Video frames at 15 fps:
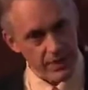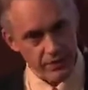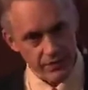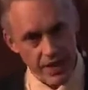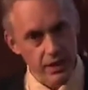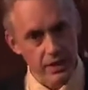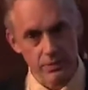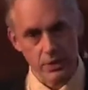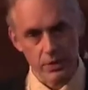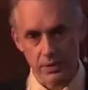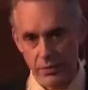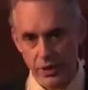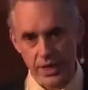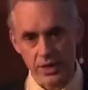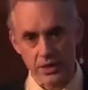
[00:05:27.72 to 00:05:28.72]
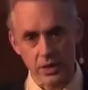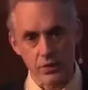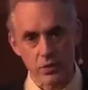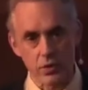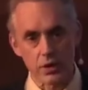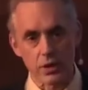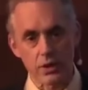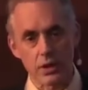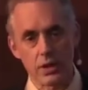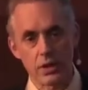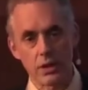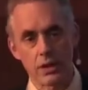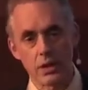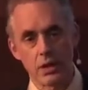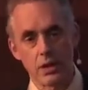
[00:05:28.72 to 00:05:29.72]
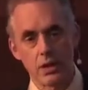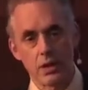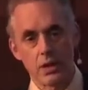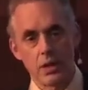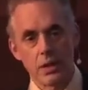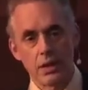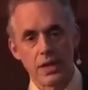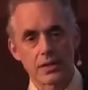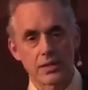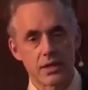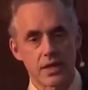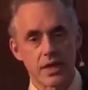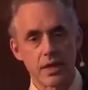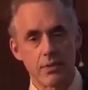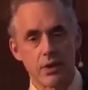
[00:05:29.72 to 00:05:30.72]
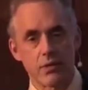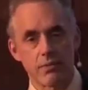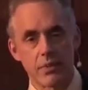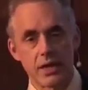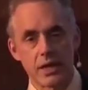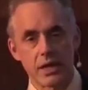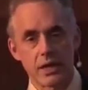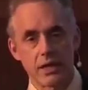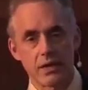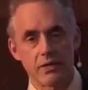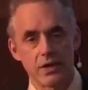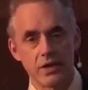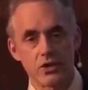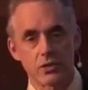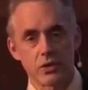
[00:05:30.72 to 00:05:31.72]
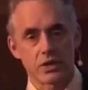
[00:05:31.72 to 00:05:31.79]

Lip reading: valuable to bring into the world. That's the thing about being an individual.